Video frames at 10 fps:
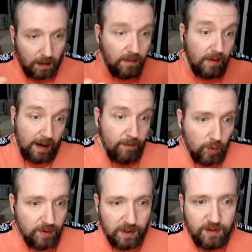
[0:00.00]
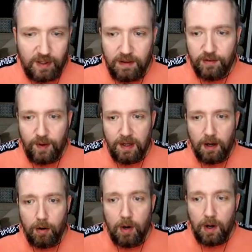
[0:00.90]
because not everyone's going to see this
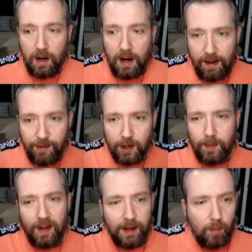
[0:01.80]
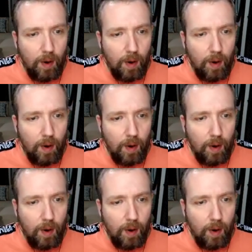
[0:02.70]
video and they're going to be like,